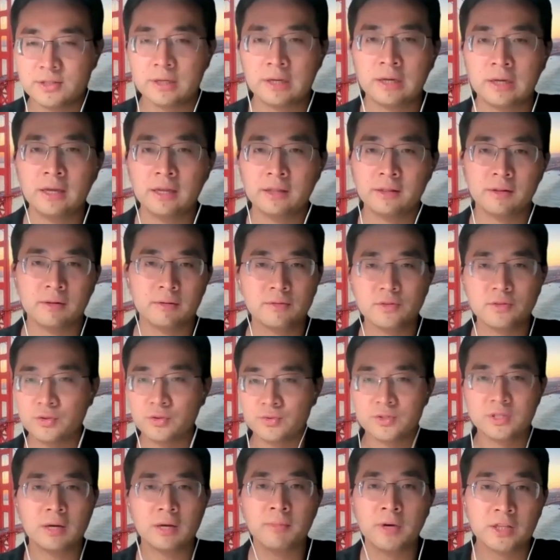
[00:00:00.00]
They can
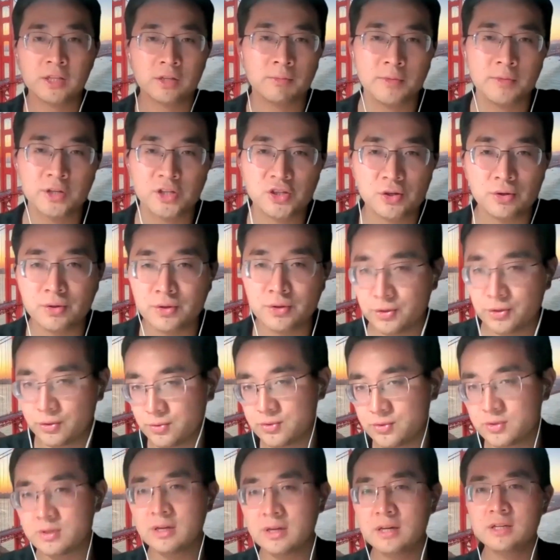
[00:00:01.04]
use some other
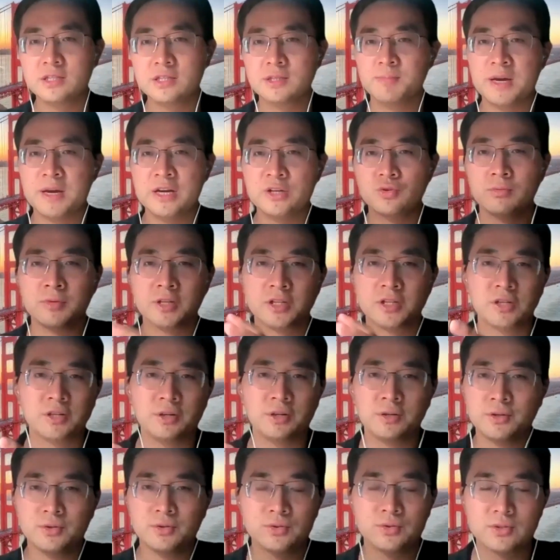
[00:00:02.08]
materials, special
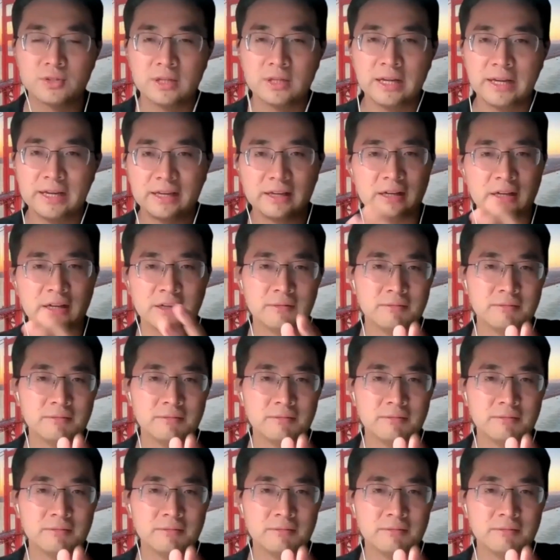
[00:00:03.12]
materials like